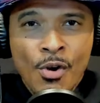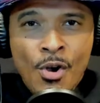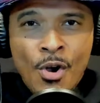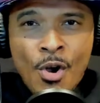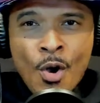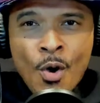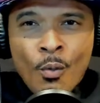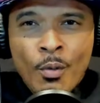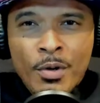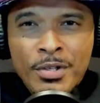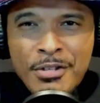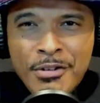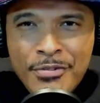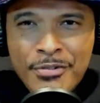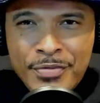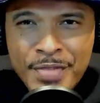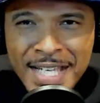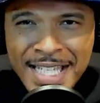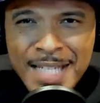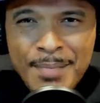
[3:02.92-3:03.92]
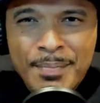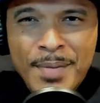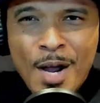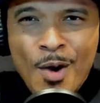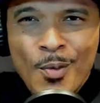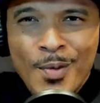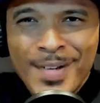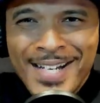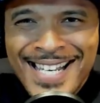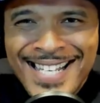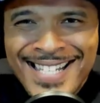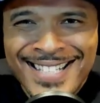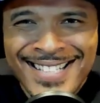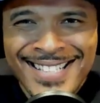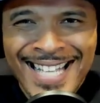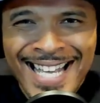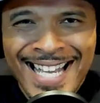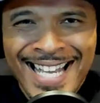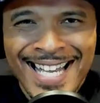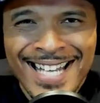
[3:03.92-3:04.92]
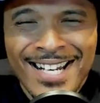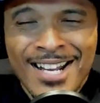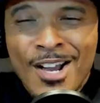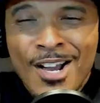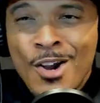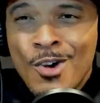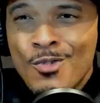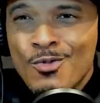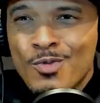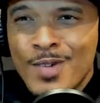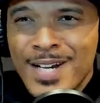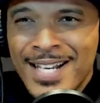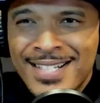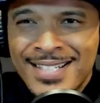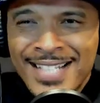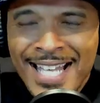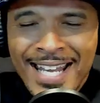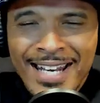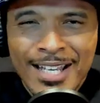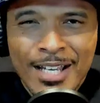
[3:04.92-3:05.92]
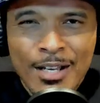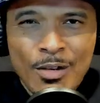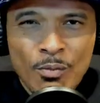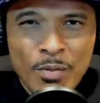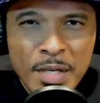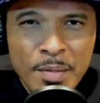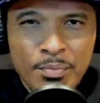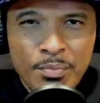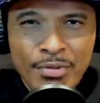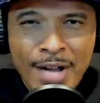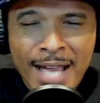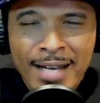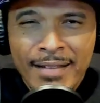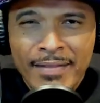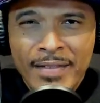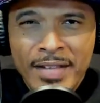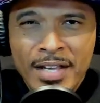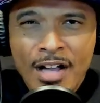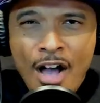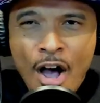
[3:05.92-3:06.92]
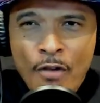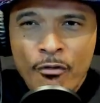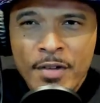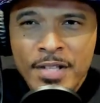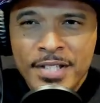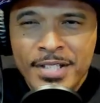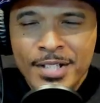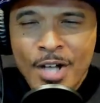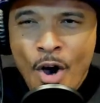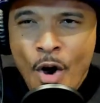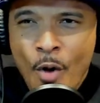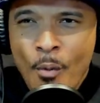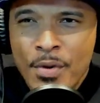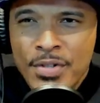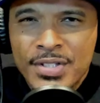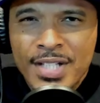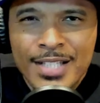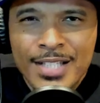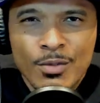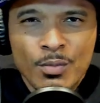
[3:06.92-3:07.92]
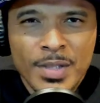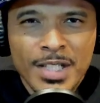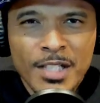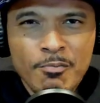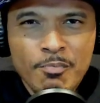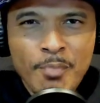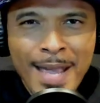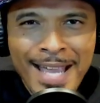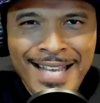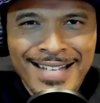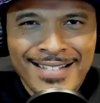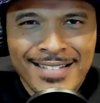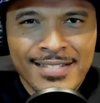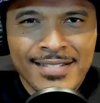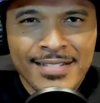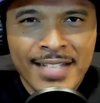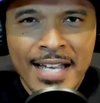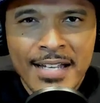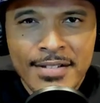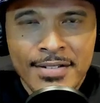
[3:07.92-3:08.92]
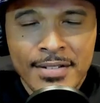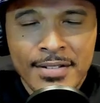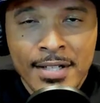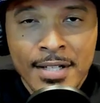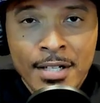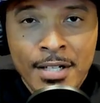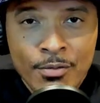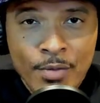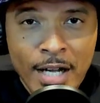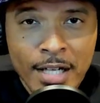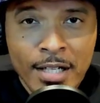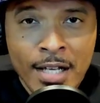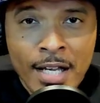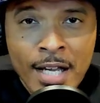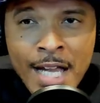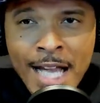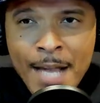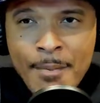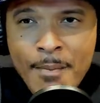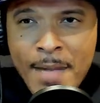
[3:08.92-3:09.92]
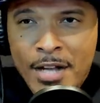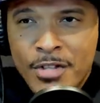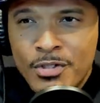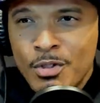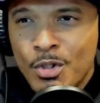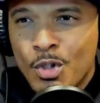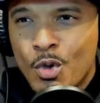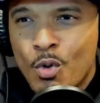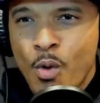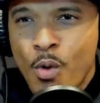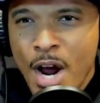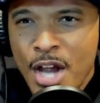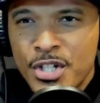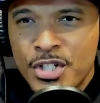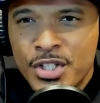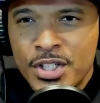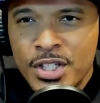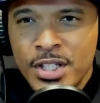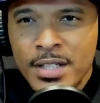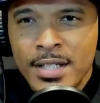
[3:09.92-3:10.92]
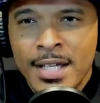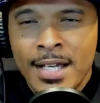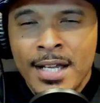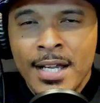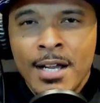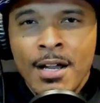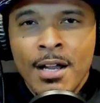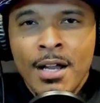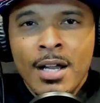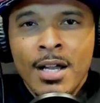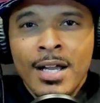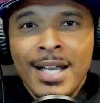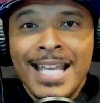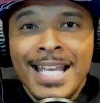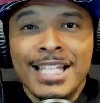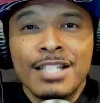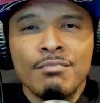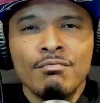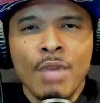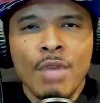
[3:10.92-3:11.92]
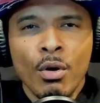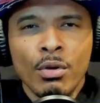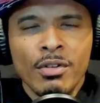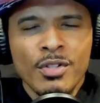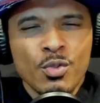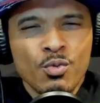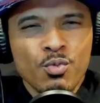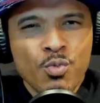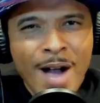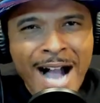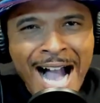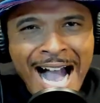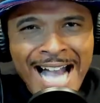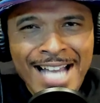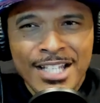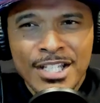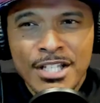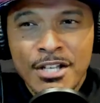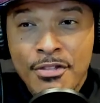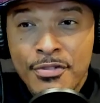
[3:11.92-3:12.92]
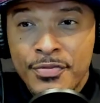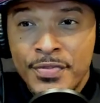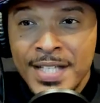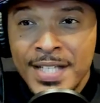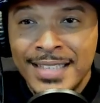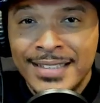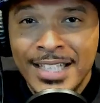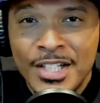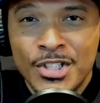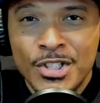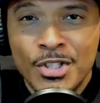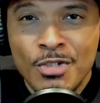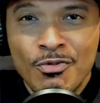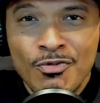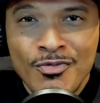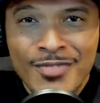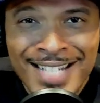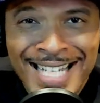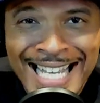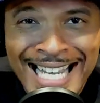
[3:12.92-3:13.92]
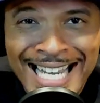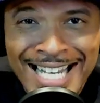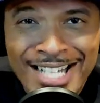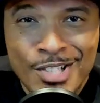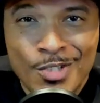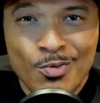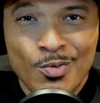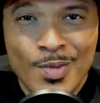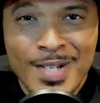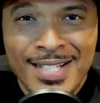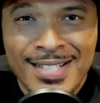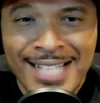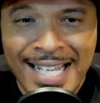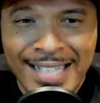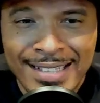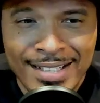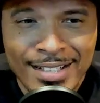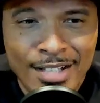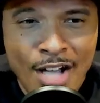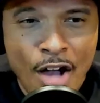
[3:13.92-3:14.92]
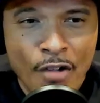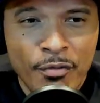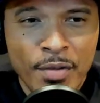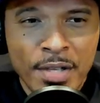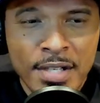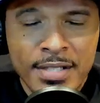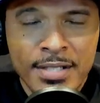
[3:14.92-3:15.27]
when you think about what he said, resetting and rebranding the offense, it almost doesn't really make sense, right? It makes you question his motives. Why do you think that you need to reset the offense?